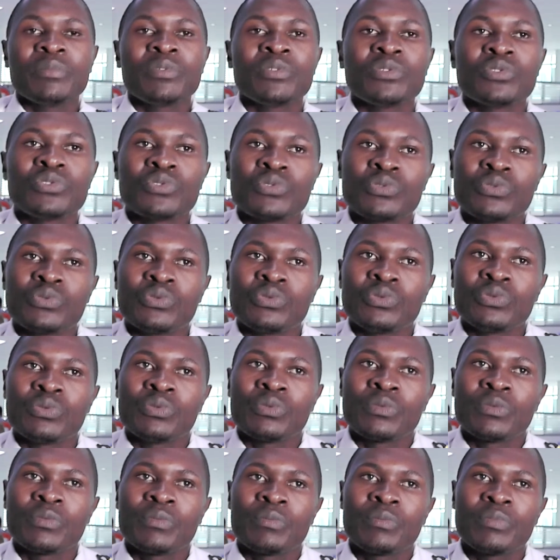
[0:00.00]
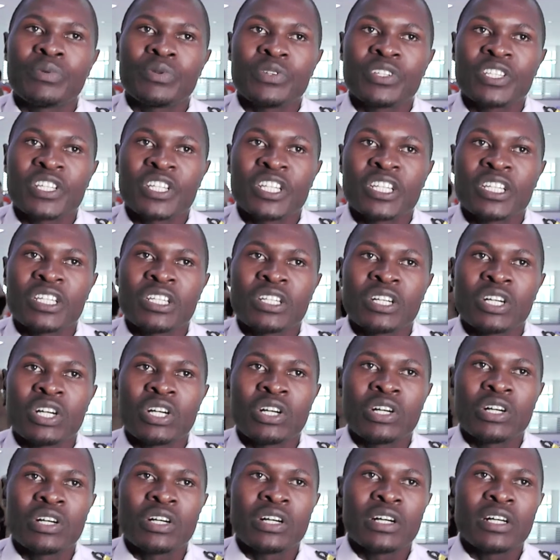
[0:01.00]
to put in
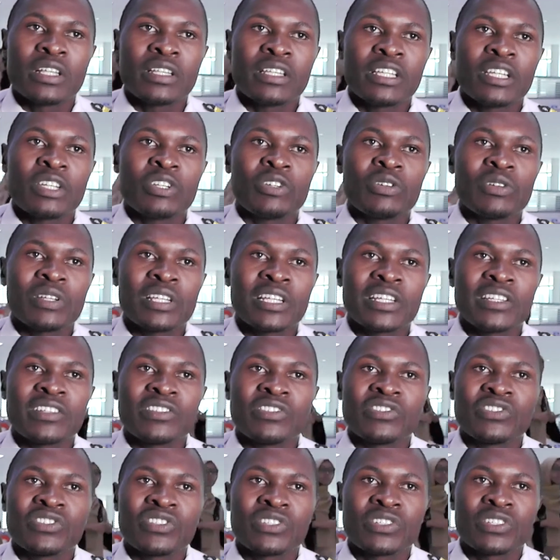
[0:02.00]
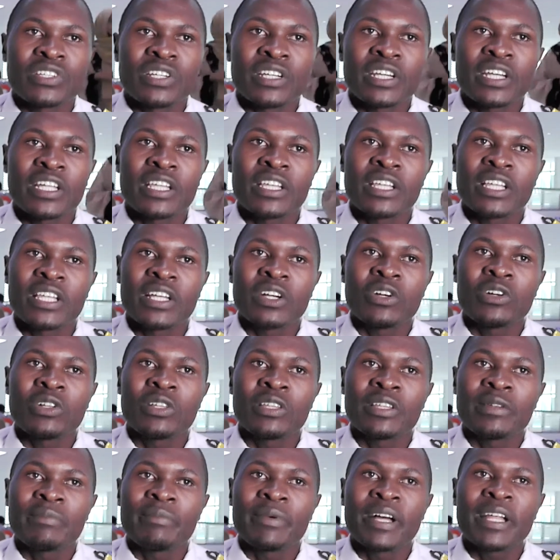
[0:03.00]
the knowledge and all
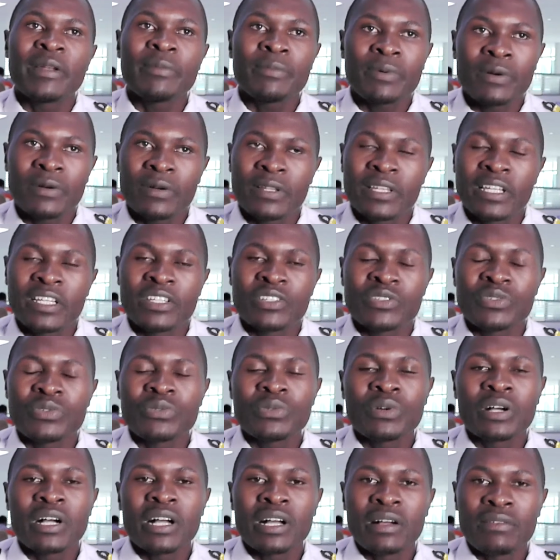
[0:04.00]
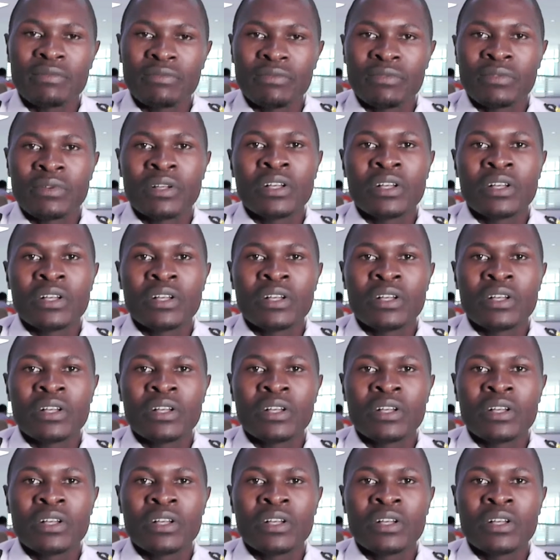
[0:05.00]
the manpower that you have